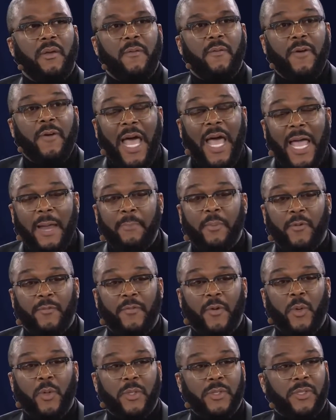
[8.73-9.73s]
Hyper
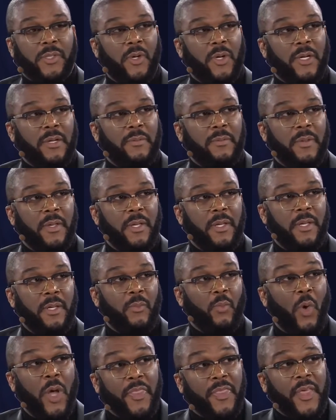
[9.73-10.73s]
focus on it.
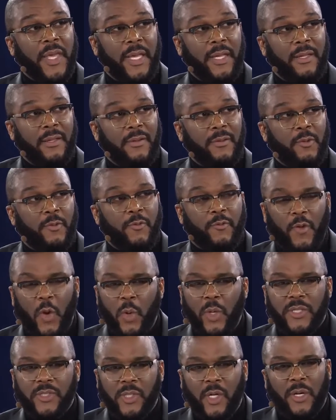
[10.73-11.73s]
One thing,
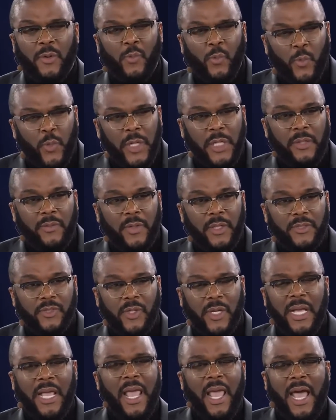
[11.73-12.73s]
focus on it really, really
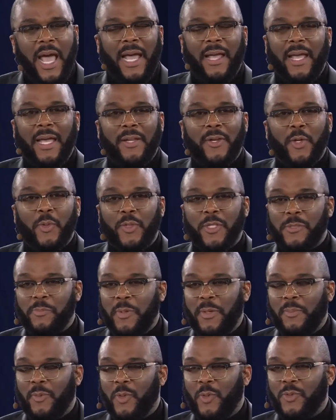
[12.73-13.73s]
strong. I, I know these
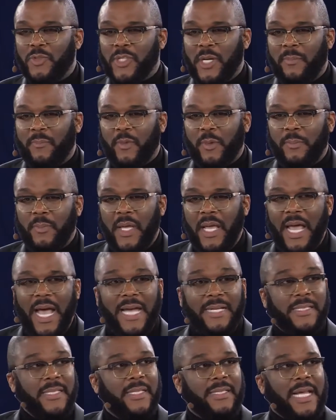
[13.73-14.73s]
people who jump from
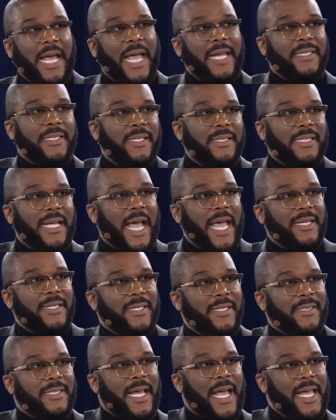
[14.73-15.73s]
idea to idea to
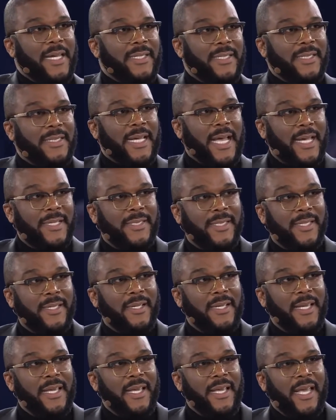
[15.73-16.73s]
idea to idea to idea,
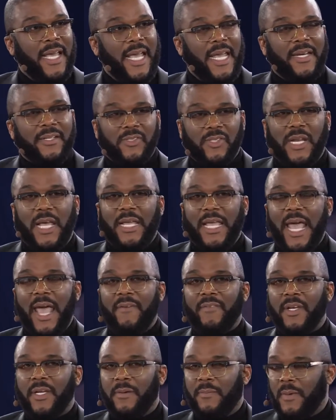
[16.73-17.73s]
and it's like
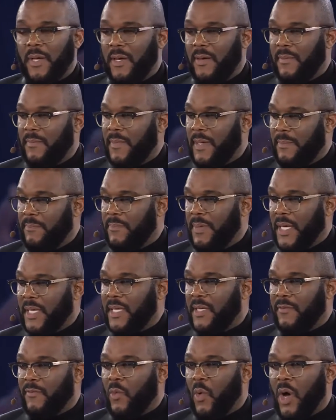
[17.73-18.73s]
having a, a, a
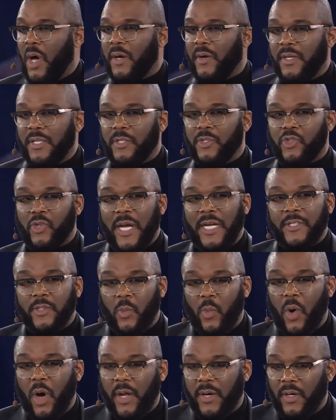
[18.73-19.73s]
bucket of water and you're trying to
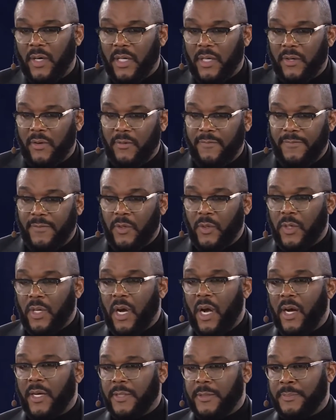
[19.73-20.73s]
water a, a full
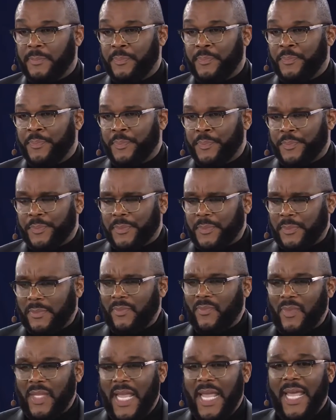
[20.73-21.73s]
garden,
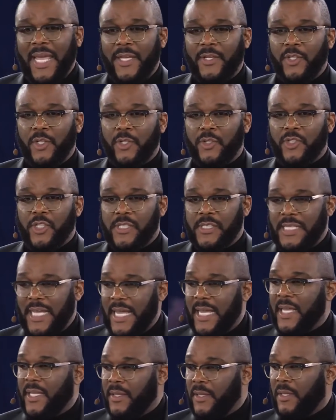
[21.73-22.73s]
and you're just
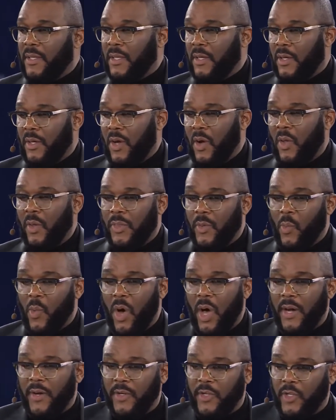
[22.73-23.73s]
taking all the water and